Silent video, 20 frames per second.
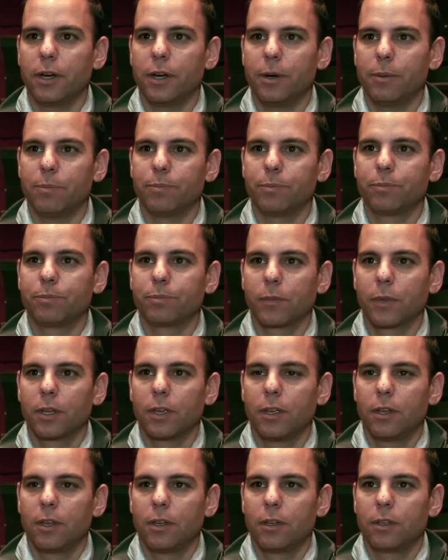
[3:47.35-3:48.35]
Um,
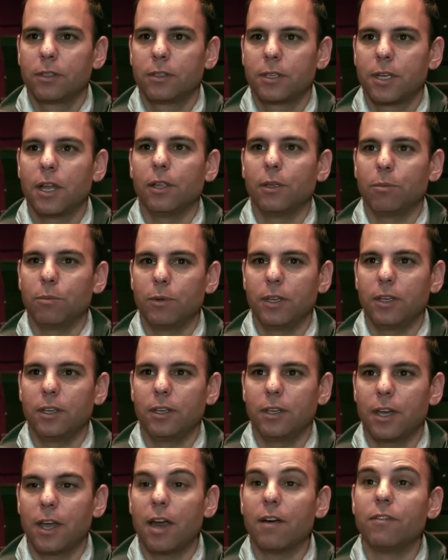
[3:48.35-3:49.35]
telling
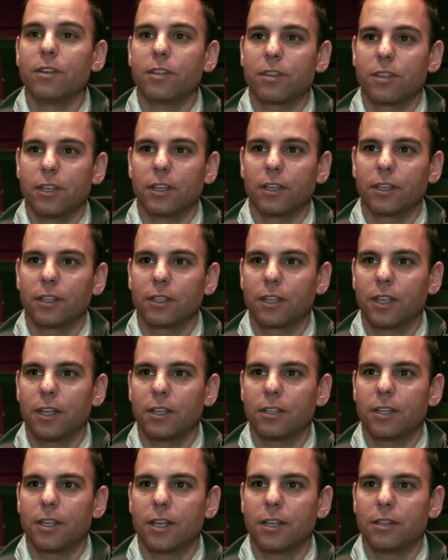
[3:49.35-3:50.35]
me everything
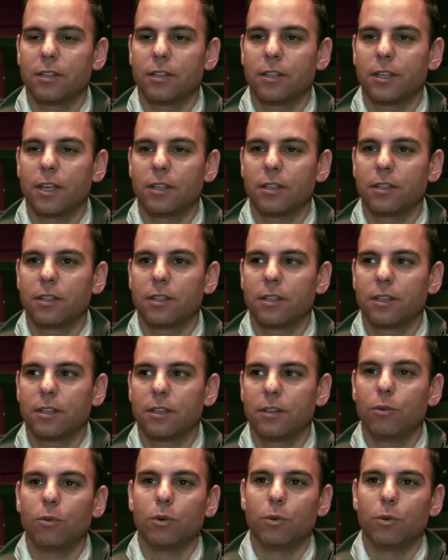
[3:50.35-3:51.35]
that, that, that you